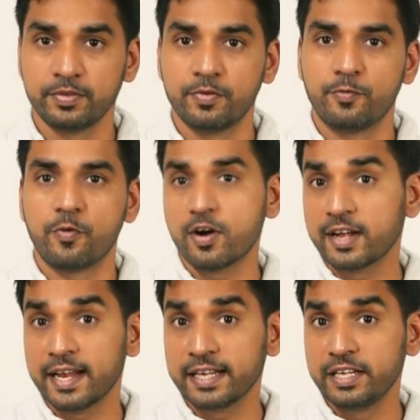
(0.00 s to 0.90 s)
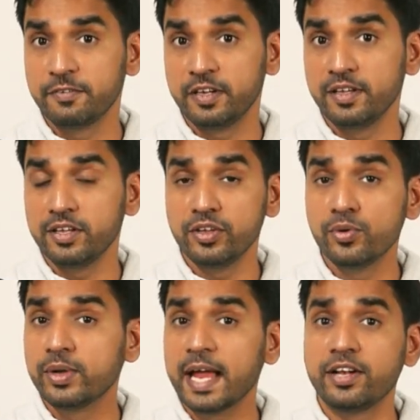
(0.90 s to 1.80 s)
For connectivity,
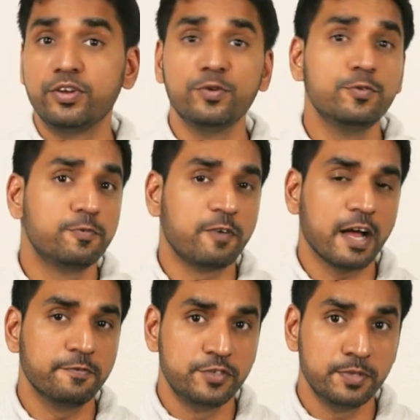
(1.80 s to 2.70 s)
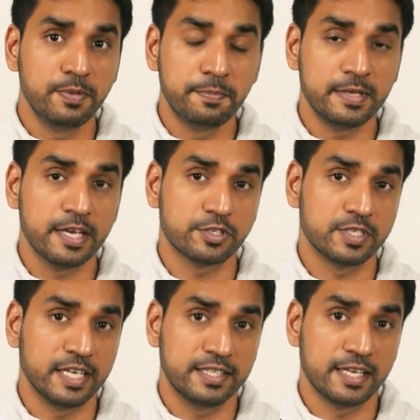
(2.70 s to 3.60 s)
you get two five G B P
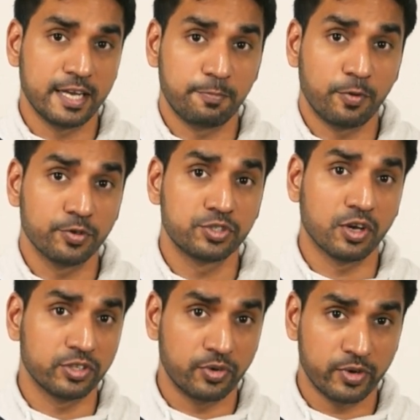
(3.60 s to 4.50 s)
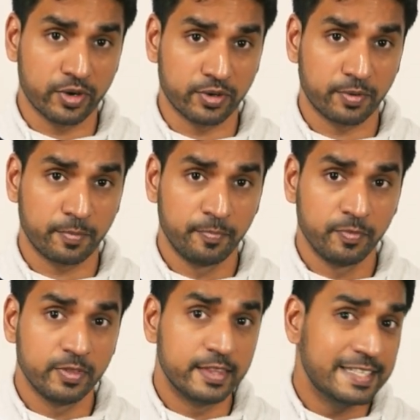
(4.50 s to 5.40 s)
S Ethernet ports on the rear.
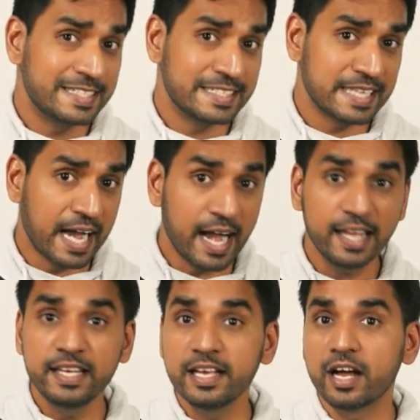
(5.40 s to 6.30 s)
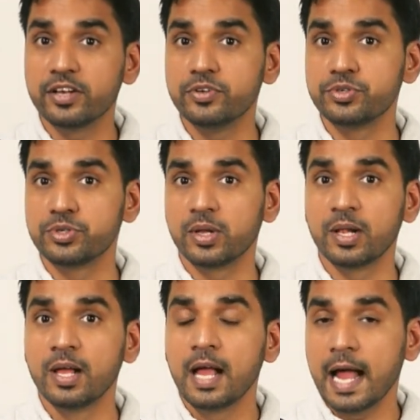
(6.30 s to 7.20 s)
This is highly
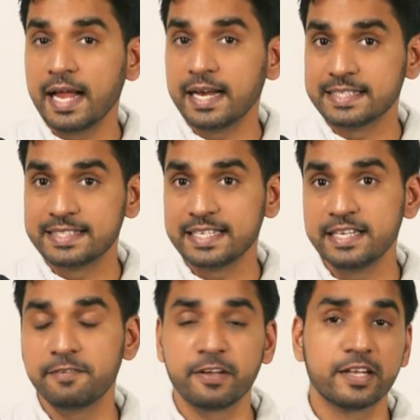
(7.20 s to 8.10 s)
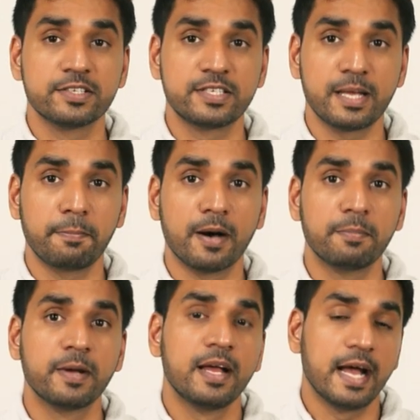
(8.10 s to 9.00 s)
unusual and a significant step
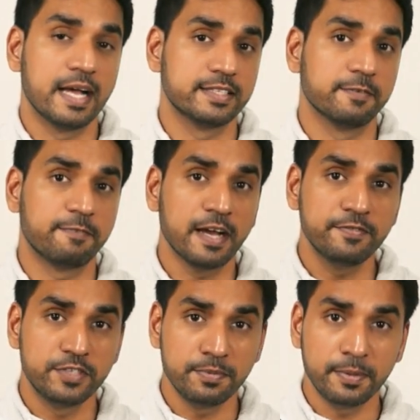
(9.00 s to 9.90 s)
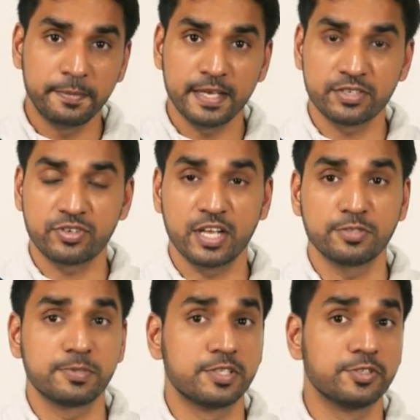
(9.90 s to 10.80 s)
up, as the five G B P S
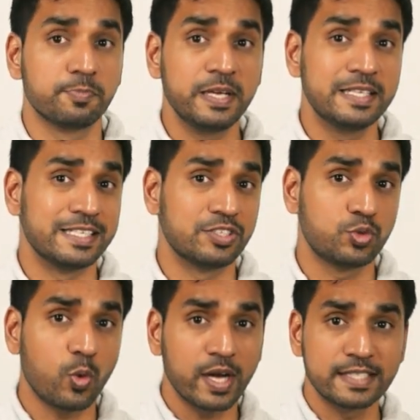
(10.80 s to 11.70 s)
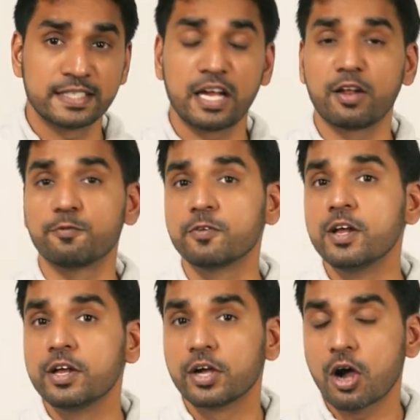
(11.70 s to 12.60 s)
transmission speeds is twice that of
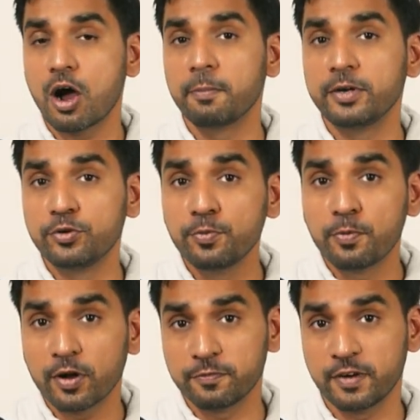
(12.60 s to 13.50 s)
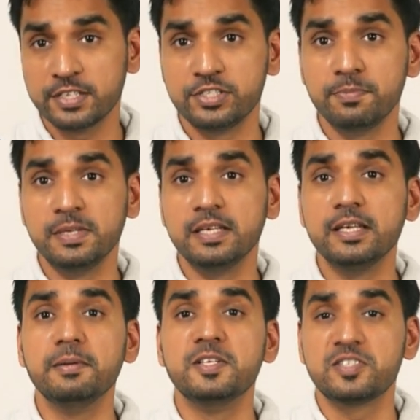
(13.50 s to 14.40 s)
common two point five G B
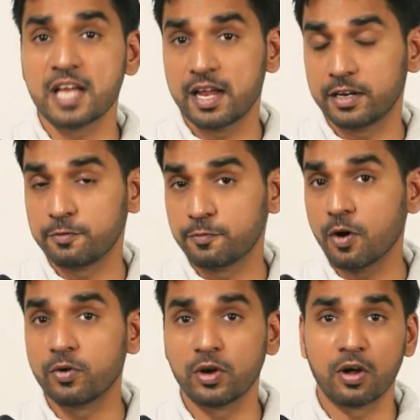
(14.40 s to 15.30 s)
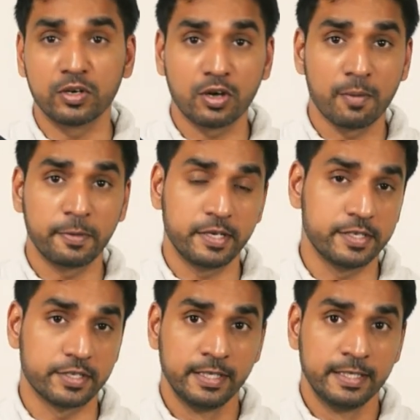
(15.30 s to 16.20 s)
E standard found on
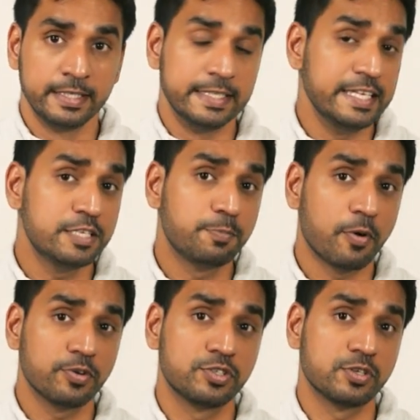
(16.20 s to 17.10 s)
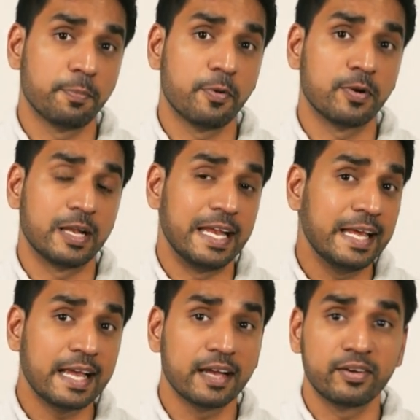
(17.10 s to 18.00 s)
competitors. These ports support
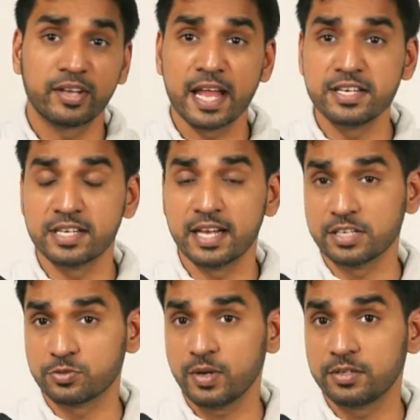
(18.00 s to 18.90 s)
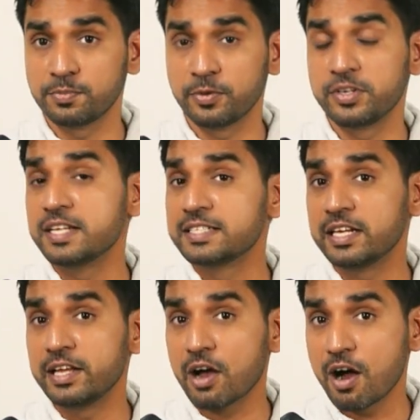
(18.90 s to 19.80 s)
link aggregation as well,
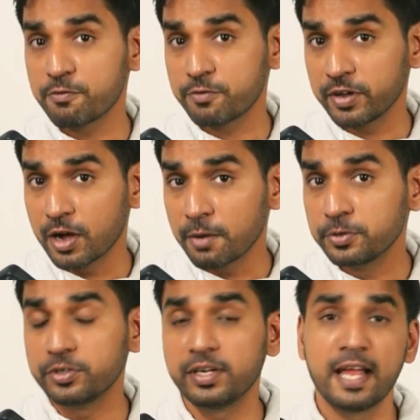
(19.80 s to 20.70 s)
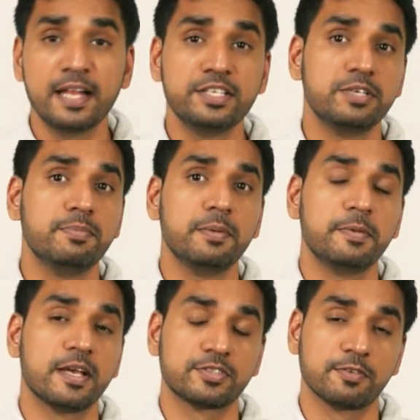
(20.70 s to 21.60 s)
potentially offering up to ten G B
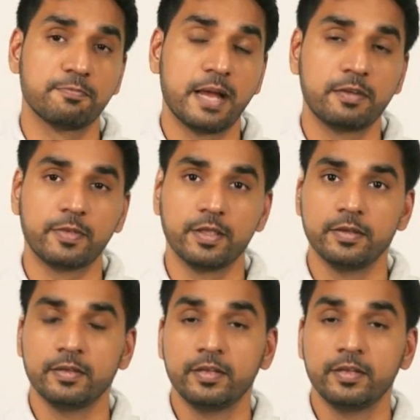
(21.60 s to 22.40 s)
P S of bandwidth.